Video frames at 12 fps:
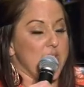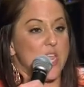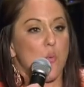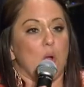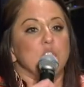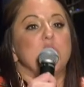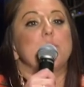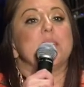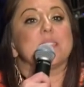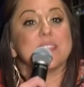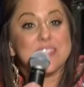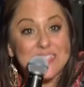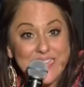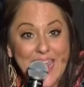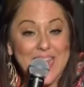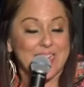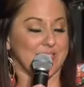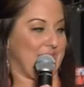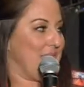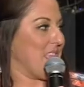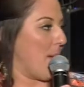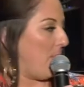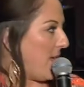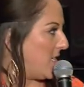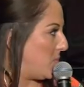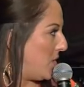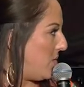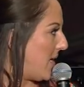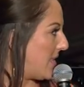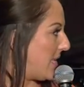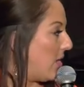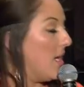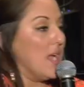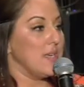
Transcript: he wants you to be sustained in that place when you get there